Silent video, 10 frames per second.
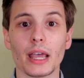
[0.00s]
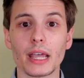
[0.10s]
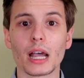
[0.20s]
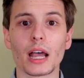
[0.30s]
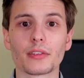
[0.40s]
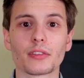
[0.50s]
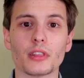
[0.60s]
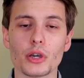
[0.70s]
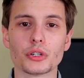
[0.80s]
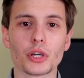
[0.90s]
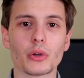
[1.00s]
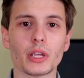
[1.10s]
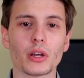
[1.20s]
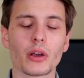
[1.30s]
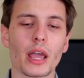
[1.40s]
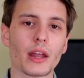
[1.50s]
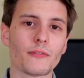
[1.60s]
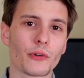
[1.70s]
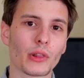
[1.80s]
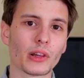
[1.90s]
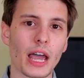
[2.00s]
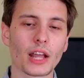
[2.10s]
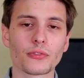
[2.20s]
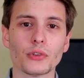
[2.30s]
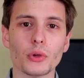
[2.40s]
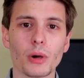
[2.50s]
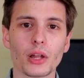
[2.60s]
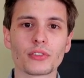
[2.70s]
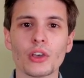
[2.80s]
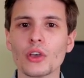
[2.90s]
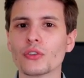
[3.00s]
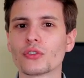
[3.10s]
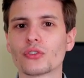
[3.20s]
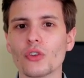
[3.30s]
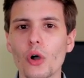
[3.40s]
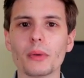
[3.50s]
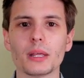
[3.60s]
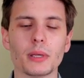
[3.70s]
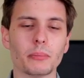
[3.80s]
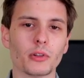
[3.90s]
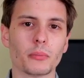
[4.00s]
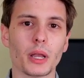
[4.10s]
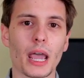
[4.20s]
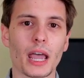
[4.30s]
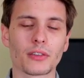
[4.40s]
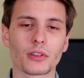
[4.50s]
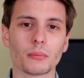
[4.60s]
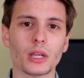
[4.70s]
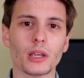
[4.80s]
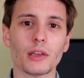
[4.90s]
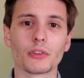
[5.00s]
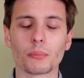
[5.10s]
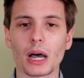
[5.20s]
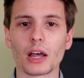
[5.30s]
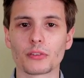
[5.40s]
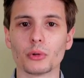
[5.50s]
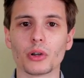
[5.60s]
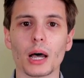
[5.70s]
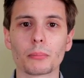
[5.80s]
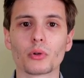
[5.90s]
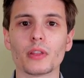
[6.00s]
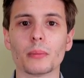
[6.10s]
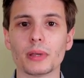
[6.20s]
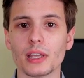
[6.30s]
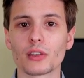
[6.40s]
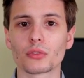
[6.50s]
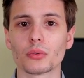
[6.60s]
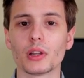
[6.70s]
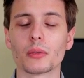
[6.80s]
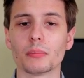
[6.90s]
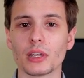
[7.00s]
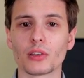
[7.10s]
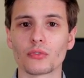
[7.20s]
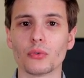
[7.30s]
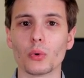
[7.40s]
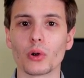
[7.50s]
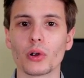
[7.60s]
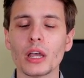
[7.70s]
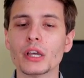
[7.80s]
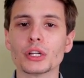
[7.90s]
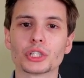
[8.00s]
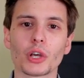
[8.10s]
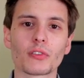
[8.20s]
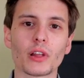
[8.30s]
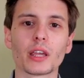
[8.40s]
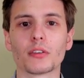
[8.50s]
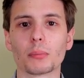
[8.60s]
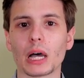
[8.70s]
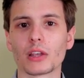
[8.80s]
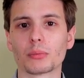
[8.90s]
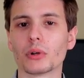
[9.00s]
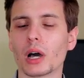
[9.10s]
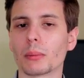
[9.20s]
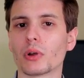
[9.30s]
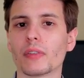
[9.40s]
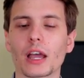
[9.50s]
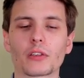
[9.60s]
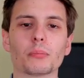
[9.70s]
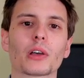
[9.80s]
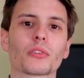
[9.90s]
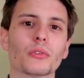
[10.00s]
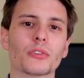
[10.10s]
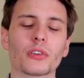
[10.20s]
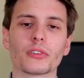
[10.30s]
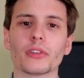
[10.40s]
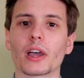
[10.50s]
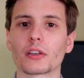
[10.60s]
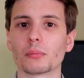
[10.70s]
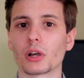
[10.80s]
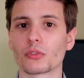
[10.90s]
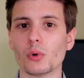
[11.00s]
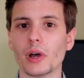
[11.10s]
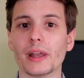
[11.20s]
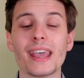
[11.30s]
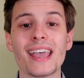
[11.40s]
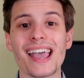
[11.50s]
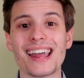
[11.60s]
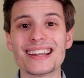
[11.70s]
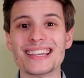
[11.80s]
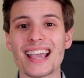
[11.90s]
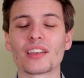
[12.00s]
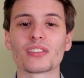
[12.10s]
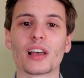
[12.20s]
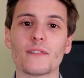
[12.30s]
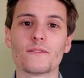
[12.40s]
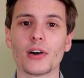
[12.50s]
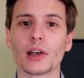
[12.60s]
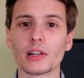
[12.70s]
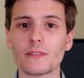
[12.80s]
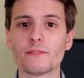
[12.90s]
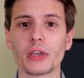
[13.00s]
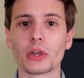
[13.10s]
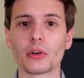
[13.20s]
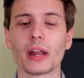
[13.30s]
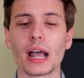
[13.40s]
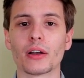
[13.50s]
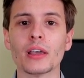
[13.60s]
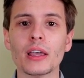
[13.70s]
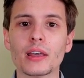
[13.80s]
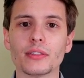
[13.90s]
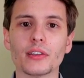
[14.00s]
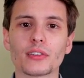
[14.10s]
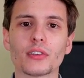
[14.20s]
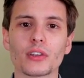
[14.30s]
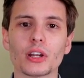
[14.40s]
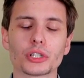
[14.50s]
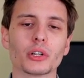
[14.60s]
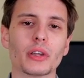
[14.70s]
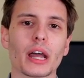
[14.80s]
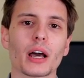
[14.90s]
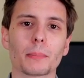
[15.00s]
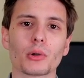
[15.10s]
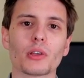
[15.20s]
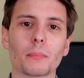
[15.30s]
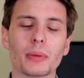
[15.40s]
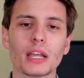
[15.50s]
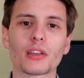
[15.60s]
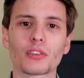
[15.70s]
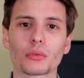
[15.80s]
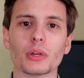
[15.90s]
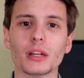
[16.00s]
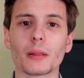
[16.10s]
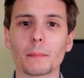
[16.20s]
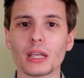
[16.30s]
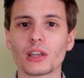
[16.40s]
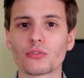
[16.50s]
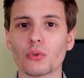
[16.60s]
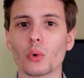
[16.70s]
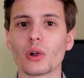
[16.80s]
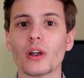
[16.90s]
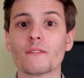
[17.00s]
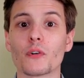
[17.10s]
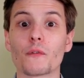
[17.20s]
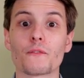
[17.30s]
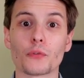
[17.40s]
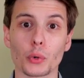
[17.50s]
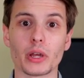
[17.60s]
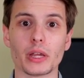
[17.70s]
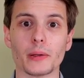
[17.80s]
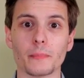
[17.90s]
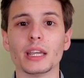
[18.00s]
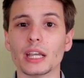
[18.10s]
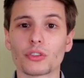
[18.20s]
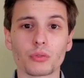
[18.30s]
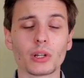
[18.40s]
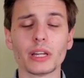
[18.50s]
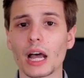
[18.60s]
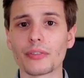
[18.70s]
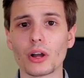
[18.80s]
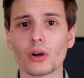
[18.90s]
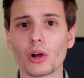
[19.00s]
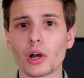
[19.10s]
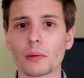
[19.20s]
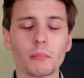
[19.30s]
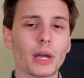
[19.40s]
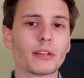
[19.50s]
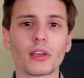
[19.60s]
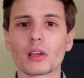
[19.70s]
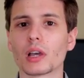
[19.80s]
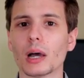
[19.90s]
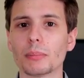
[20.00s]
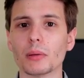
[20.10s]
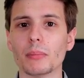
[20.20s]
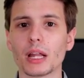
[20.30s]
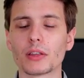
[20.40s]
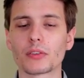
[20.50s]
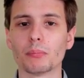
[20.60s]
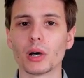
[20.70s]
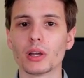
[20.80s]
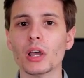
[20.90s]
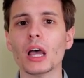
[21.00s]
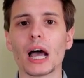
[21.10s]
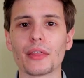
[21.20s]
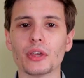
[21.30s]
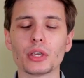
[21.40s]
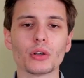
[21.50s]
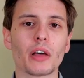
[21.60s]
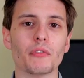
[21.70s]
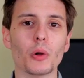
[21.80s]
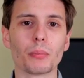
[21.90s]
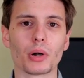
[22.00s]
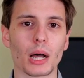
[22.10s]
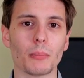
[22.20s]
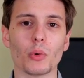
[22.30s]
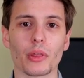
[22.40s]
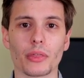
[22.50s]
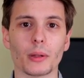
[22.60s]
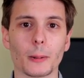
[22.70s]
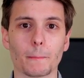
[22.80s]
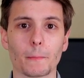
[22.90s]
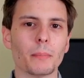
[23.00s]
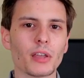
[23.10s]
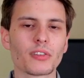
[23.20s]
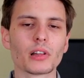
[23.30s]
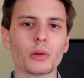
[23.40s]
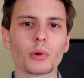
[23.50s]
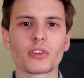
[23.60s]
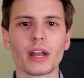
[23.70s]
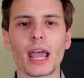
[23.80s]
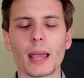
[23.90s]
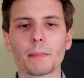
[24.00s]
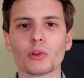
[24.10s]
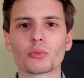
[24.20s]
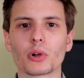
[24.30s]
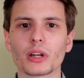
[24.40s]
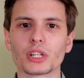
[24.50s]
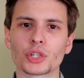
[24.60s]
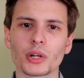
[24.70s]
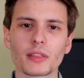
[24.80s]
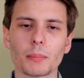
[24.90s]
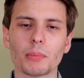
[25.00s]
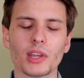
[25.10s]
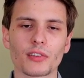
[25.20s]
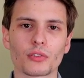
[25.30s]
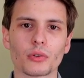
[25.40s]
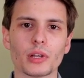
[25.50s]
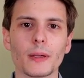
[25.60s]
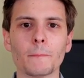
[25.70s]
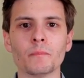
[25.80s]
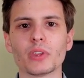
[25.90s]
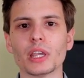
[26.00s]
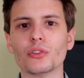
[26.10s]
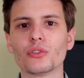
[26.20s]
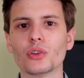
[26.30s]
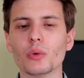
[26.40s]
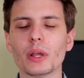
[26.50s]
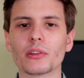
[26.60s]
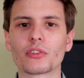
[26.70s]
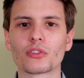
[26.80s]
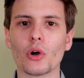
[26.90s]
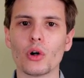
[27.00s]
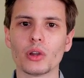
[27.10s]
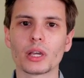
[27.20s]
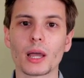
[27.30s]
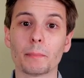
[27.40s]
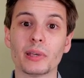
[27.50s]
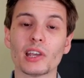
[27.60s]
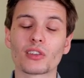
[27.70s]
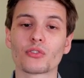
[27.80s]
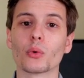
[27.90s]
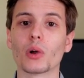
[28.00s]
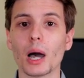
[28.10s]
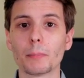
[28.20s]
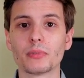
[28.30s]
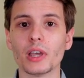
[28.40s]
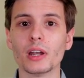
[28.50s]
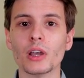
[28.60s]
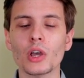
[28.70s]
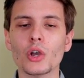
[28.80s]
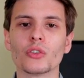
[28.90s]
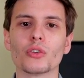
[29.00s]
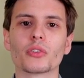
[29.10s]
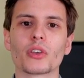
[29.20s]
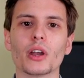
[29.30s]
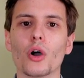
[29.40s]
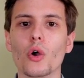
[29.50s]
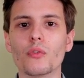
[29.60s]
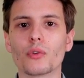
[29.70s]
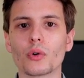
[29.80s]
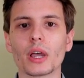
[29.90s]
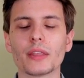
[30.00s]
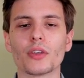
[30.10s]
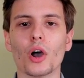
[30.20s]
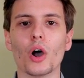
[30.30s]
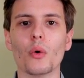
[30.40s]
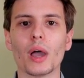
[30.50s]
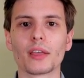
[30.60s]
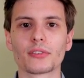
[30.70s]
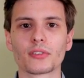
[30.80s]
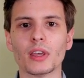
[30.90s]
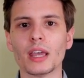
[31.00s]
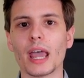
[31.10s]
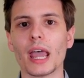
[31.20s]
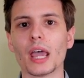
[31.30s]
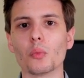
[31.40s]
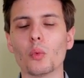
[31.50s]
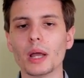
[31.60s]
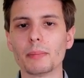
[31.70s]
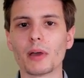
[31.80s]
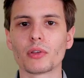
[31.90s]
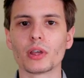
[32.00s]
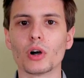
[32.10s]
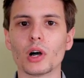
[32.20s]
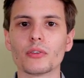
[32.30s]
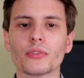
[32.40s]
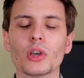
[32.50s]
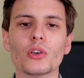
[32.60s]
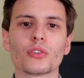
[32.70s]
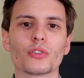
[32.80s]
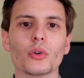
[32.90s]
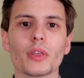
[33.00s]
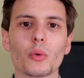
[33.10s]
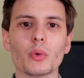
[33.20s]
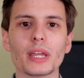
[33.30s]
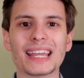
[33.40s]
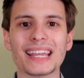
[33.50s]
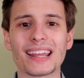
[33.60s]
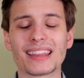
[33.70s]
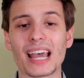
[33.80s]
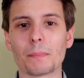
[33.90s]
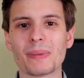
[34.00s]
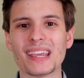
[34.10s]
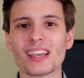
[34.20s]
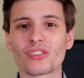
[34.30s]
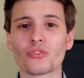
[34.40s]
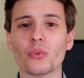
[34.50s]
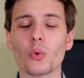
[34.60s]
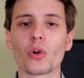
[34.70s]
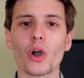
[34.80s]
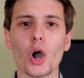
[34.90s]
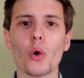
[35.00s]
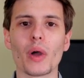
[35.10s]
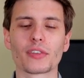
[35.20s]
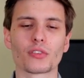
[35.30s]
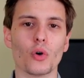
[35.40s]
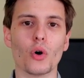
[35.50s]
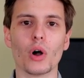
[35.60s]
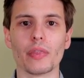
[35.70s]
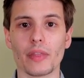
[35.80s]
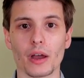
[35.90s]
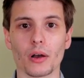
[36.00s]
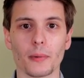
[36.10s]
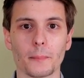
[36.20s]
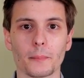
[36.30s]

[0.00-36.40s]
Hey guys, thiojoe here, and for the last few months, so many people have been asking me if it's possible to upgrade the PS3 to the PS4, just like it's possible to upgrade the Xbox 360 to the Xbox One. And yes, I finally figured it out. This is going to show you how to upgrade the PS3 to the PS4 for free. It's really not that hard, might take a couple of minutes, but I think you'll have no problem with it. Basically what's going to happen is we're going to trick the PS3 into installing a PS4 update. So it's going to overwrite the OS and wipe everything off so that we can get that PS4 OS on there.